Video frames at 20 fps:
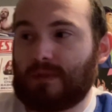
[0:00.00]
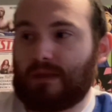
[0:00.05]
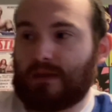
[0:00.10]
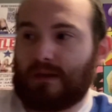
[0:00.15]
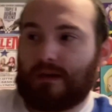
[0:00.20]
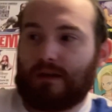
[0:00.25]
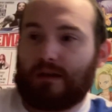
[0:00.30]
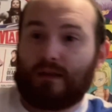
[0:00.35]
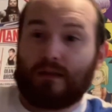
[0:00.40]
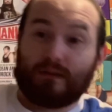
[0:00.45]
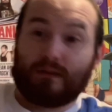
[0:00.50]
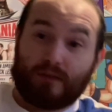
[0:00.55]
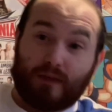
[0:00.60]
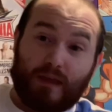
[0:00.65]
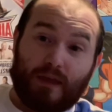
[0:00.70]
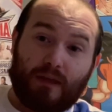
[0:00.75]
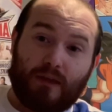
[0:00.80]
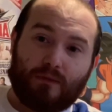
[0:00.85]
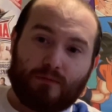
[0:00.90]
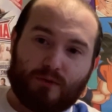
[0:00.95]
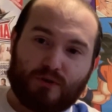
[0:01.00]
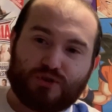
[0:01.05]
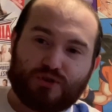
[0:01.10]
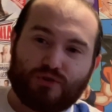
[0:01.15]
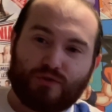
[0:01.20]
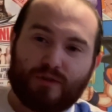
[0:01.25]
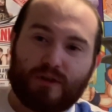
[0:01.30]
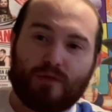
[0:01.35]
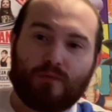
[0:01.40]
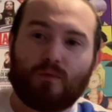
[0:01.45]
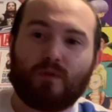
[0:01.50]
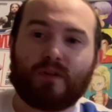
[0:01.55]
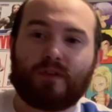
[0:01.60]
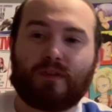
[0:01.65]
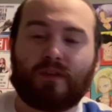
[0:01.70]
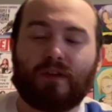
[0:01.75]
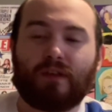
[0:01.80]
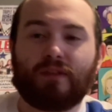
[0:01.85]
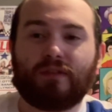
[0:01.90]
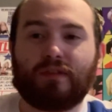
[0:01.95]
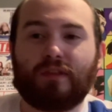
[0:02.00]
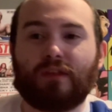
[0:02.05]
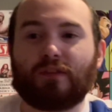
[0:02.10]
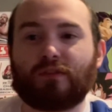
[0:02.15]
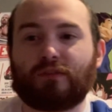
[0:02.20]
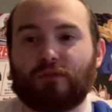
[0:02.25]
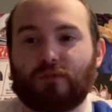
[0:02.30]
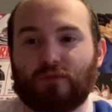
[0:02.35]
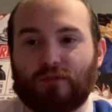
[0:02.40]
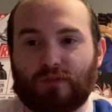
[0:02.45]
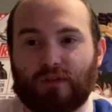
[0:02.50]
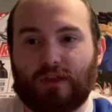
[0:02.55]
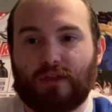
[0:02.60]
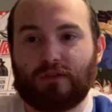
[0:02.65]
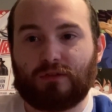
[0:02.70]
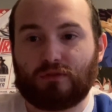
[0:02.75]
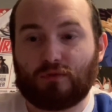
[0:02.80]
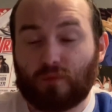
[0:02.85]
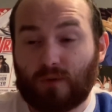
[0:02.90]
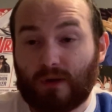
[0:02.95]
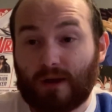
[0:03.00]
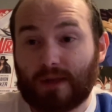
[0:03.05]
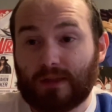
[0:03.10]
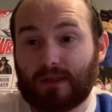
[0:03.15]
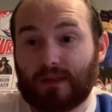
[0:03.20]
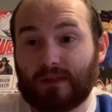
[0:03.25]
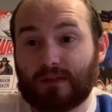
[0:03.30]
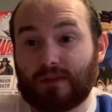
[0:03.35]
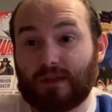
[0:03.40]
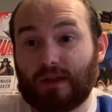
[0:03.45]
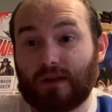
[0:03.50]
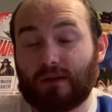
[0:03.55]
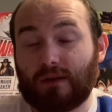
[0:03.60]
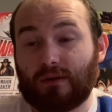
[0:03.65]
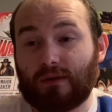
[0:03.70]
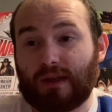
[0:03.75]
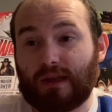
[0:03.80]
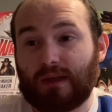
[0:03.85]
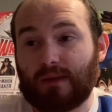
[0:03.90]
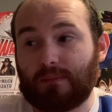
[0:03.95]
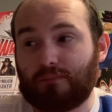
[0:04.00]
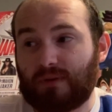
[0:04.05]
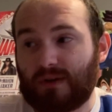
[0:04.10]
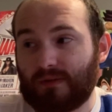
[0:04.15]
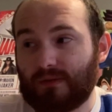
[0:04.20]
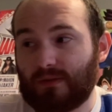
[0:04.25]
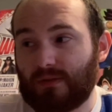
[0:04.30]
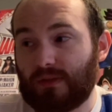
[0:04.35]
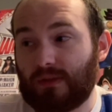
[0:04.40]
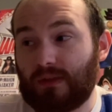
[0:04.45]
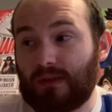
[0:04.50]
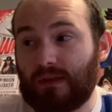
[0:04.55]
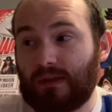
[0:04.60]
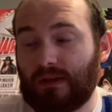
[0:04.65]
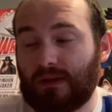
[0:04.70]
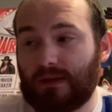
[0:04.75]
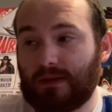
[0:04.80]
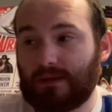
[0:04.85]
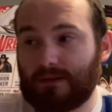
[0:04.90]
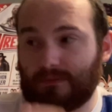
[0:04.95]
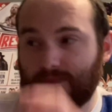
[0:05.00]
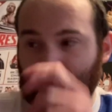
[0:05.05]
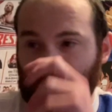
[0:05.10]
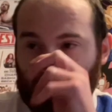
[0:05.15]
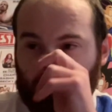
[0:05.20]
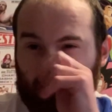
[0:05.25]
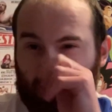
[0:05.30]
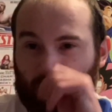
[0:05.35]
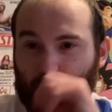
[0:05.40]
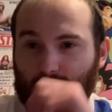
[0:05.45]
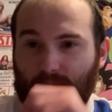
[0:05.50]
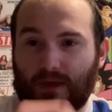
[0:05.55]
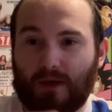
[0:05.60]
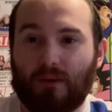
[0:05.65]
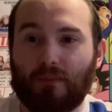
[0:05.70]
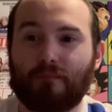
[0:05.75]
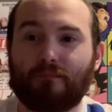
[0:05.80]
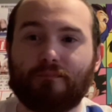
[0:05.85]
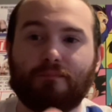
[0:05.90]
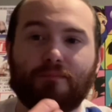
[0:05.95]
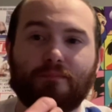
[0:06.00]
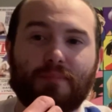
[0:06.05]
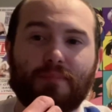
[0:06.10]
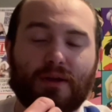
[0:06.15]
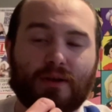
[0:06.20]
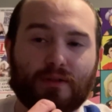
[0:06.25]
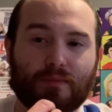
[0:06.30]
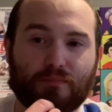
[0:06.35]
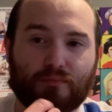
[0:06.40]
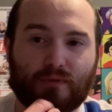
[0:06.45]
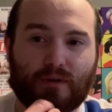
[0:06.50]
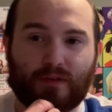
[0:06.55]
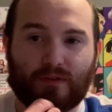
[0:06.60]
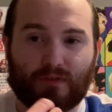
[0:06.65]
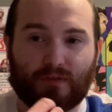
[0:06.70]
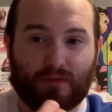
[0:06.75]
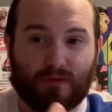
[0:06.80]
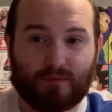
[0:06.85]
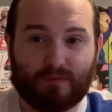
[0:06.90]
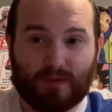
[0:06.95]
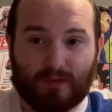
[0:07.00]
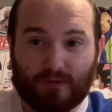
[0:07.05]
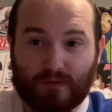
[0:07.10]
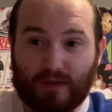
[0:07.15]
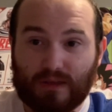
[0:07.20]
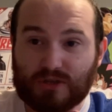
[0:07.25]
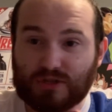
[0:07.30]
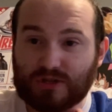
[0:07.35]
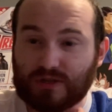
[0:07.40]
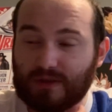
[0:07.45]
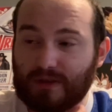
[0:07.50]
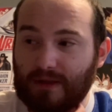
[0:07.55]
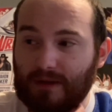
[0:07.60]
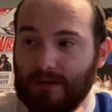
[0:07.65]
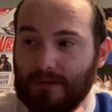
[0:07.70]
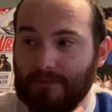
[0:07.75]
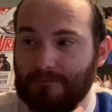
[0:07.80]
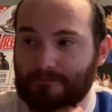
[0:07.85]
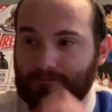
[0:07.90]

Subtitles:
And they originally wanted this to stay quiet there and privately, to help better the process of the investigation there.